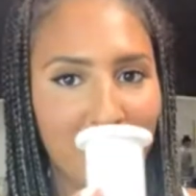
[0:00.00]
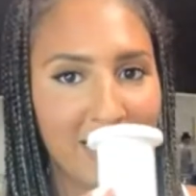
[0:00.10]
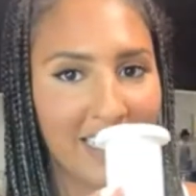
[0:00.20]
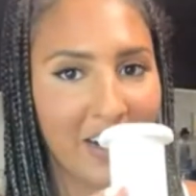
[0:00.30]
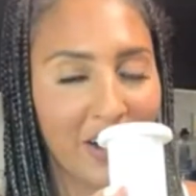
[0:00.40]

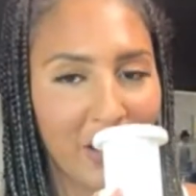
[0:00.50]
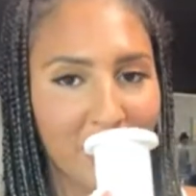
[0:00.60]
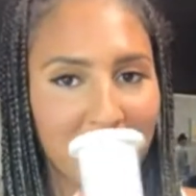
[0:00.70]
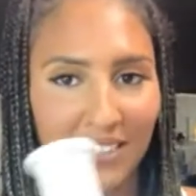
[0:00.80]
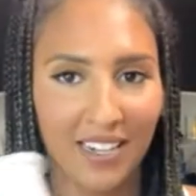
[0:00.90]
There it
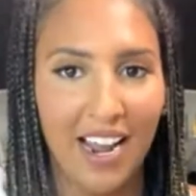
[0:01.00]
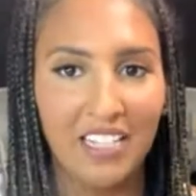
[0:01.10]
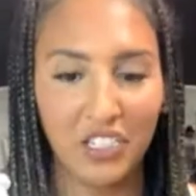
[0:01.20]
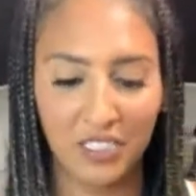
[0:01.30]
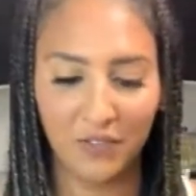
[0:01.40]
goes. It's
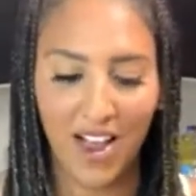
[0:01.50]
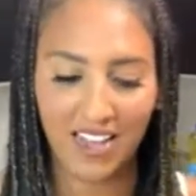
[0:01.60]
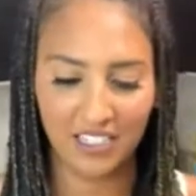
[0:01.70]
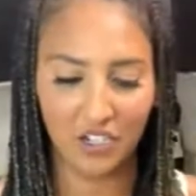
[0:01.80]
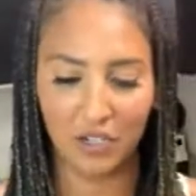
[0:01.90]
just
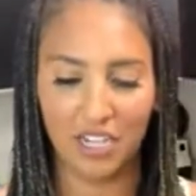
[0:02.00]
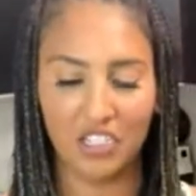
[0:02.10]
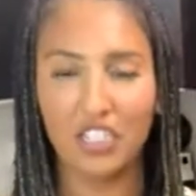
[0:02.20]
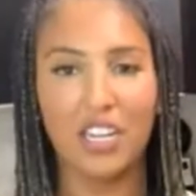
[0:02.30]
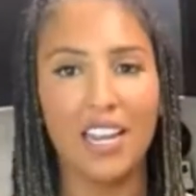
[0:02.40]
fast. It's
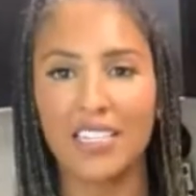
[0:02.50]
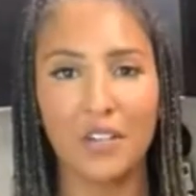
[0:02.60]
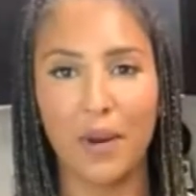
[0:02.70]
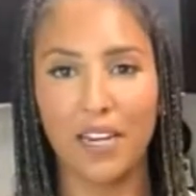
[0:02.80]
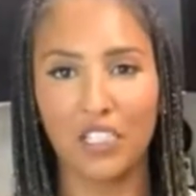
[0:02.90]
just an easy
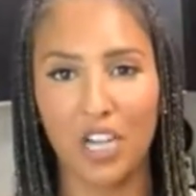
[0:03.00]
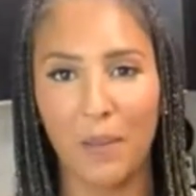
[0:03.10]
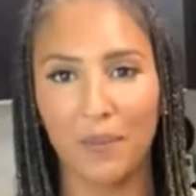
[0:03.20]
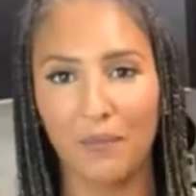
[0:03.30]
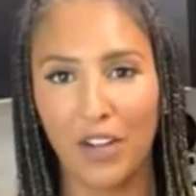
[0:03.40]
way to
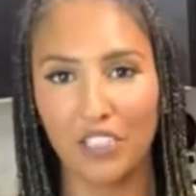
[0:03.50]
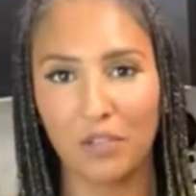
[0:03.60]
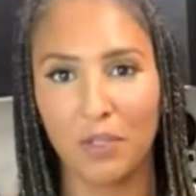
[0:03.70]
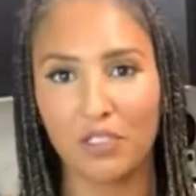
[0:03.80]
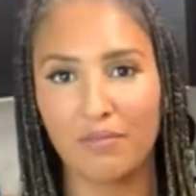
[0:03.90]
chop
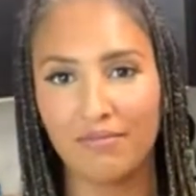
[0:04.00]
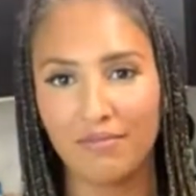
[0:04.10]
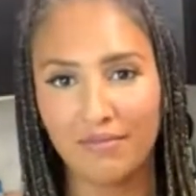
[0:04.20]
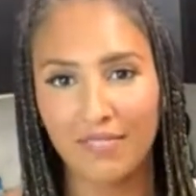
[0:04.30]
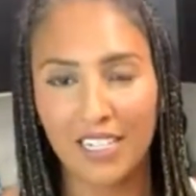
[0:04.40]
vegetables
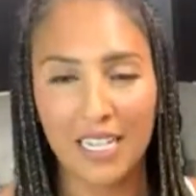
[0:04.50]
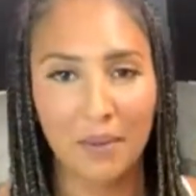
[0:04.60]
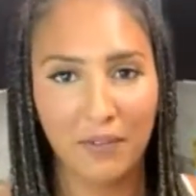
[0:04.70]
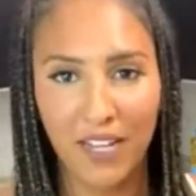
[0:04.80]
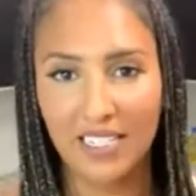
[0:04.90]
because I'm
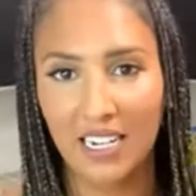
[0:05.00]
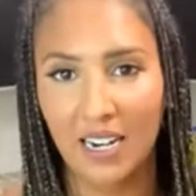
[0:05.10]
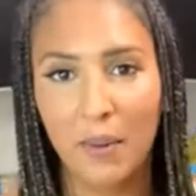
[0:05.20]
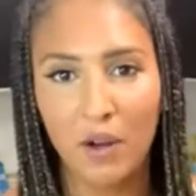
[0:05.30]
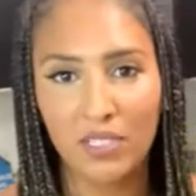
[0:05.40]

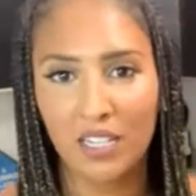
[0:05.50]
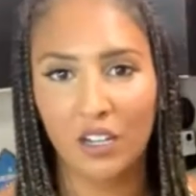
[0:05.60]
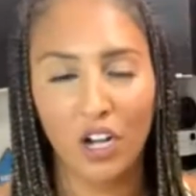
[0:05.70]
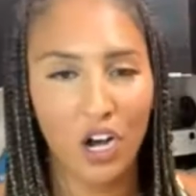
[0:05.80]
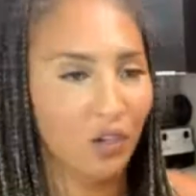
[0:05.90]
on
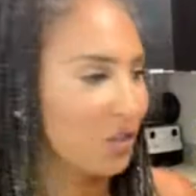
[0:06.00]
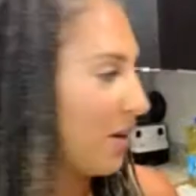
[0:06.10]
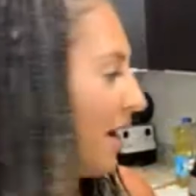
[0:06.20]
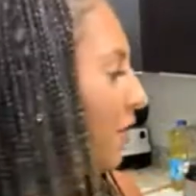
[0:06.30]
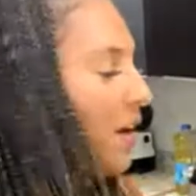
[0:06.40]
the go, so
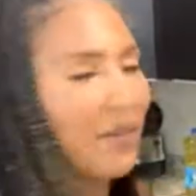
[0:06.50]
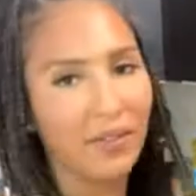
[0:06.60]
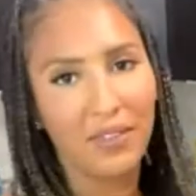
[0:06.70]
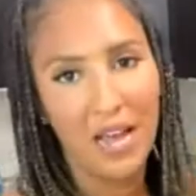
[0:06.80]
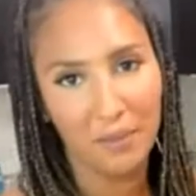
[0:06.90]
I don't have
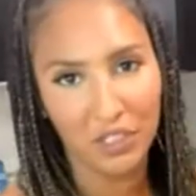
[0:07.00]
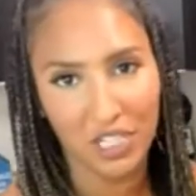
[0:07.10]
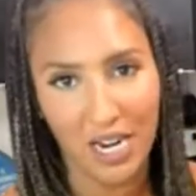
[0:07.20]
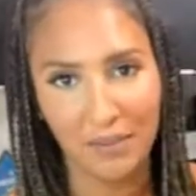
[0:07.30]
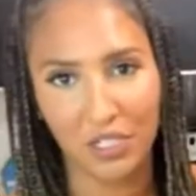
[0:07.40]
that much
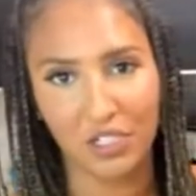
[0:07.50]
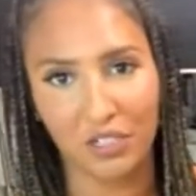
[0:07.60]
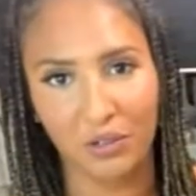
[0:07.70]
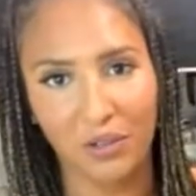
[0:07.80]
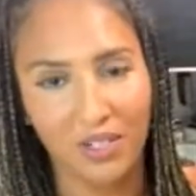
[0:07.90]
time to
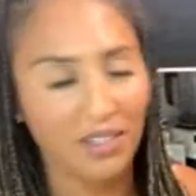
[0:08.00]
do.